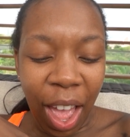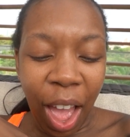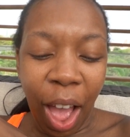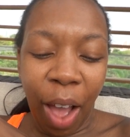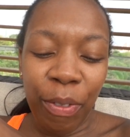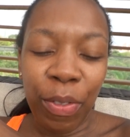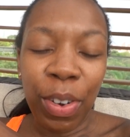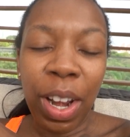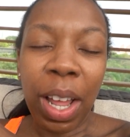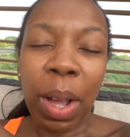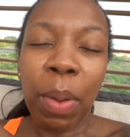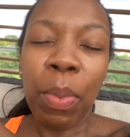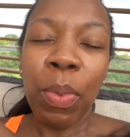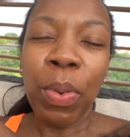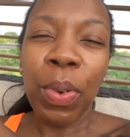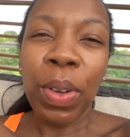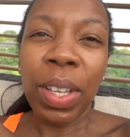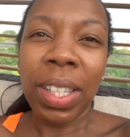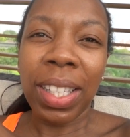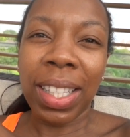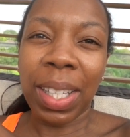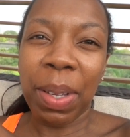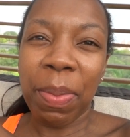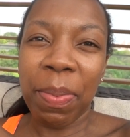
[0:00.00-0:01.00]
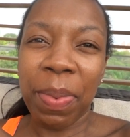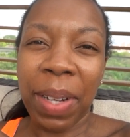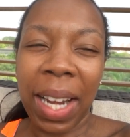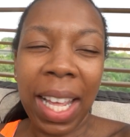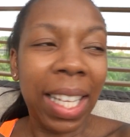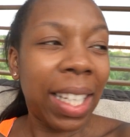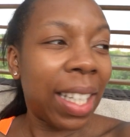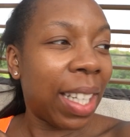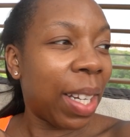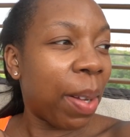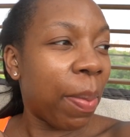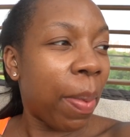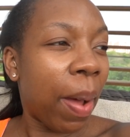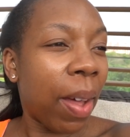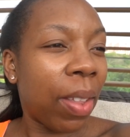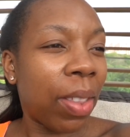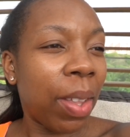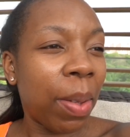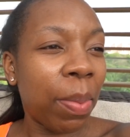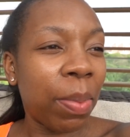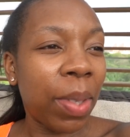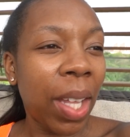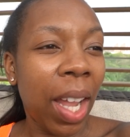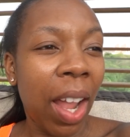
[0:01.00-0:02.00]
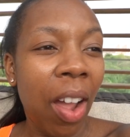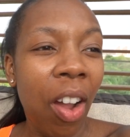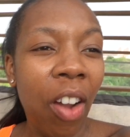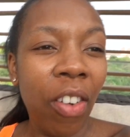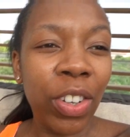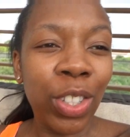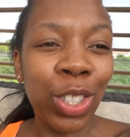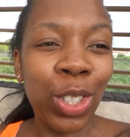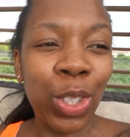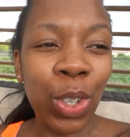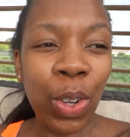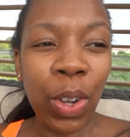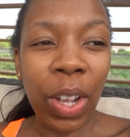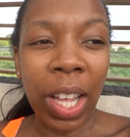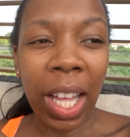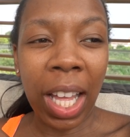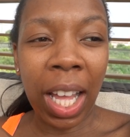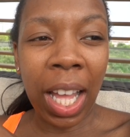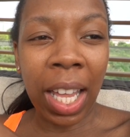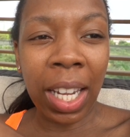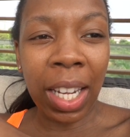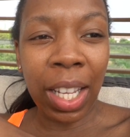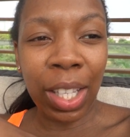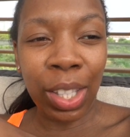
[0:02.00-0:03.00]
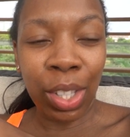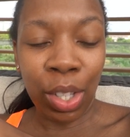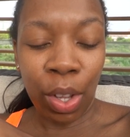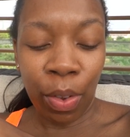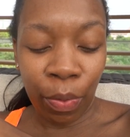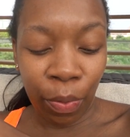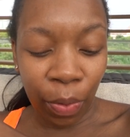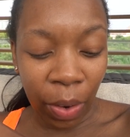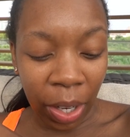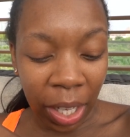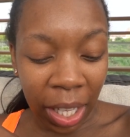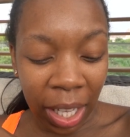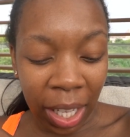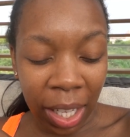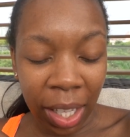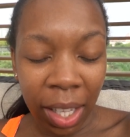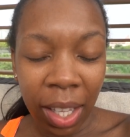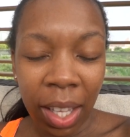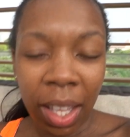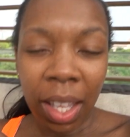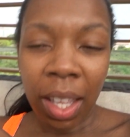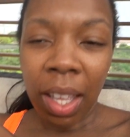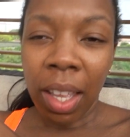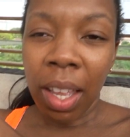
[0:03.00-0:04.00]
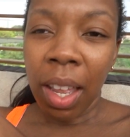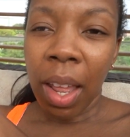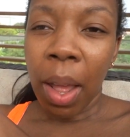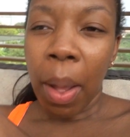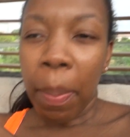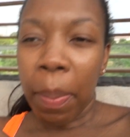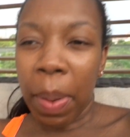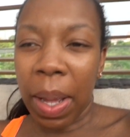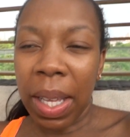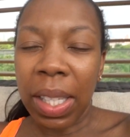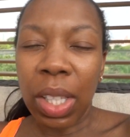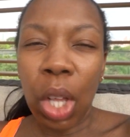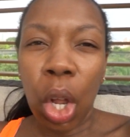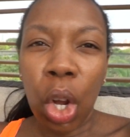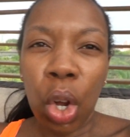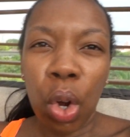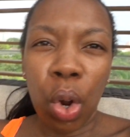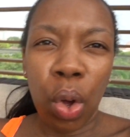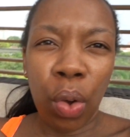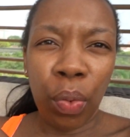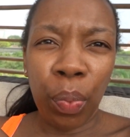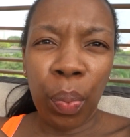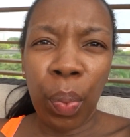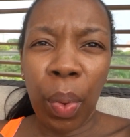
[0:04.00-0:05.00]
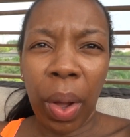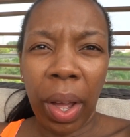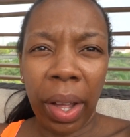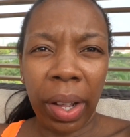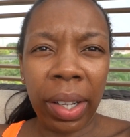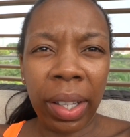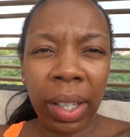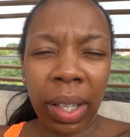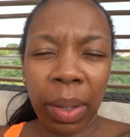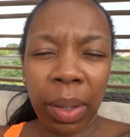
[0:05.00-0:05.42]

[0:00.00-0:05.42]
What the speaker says: I feel like I'm always complaining about them. They are a joy and they're so funny, but it's a lot of work.